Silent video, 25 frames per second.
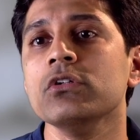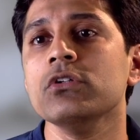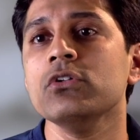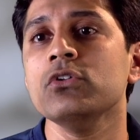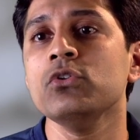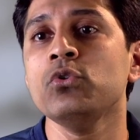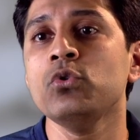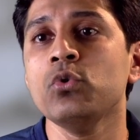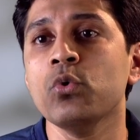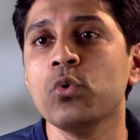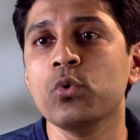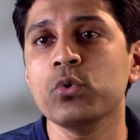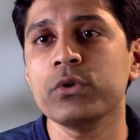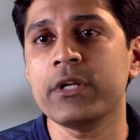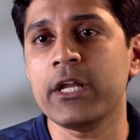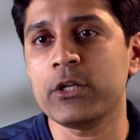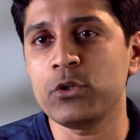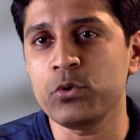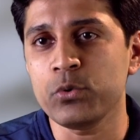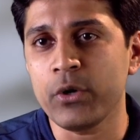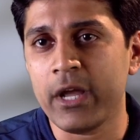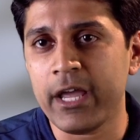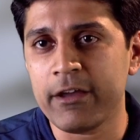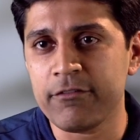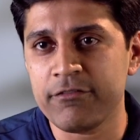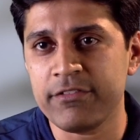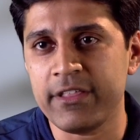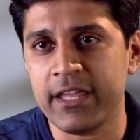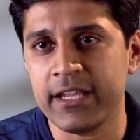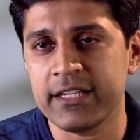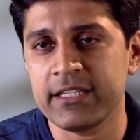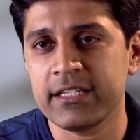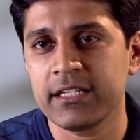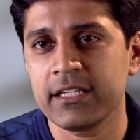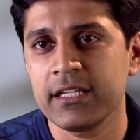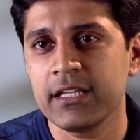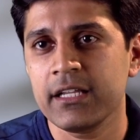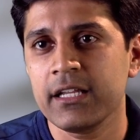know that you have
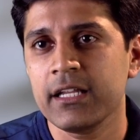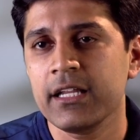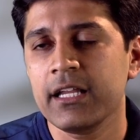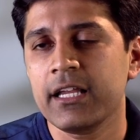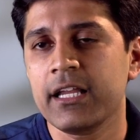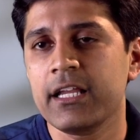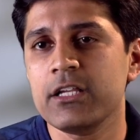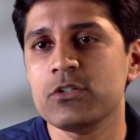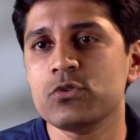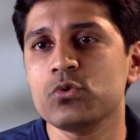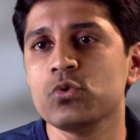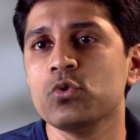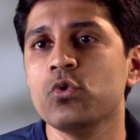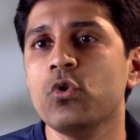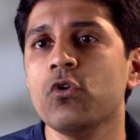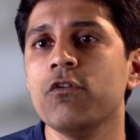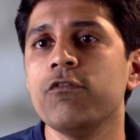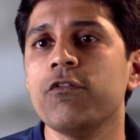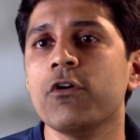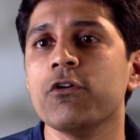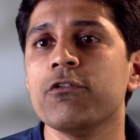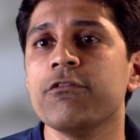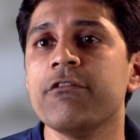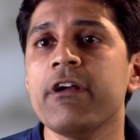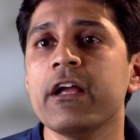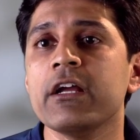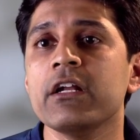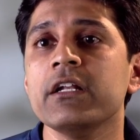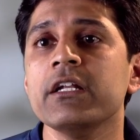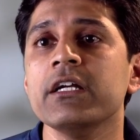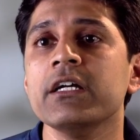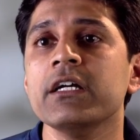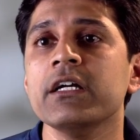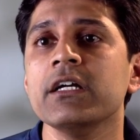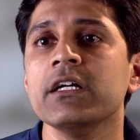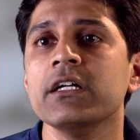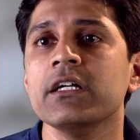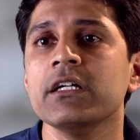that is to go for
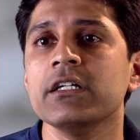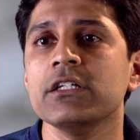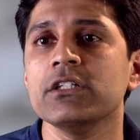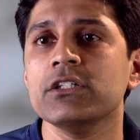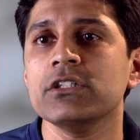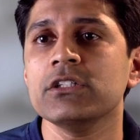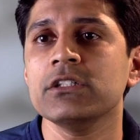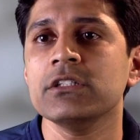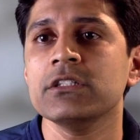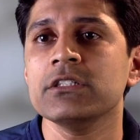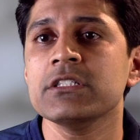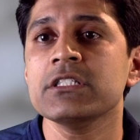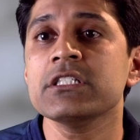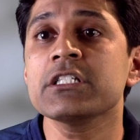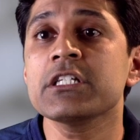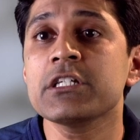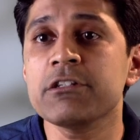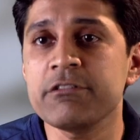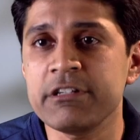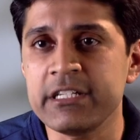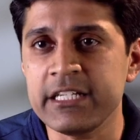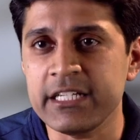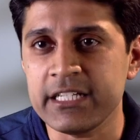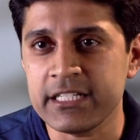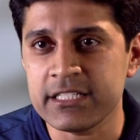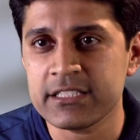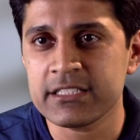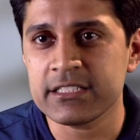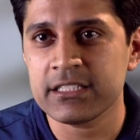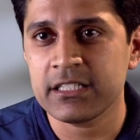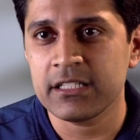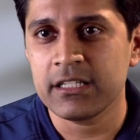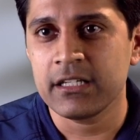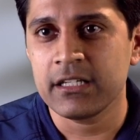regular screenings.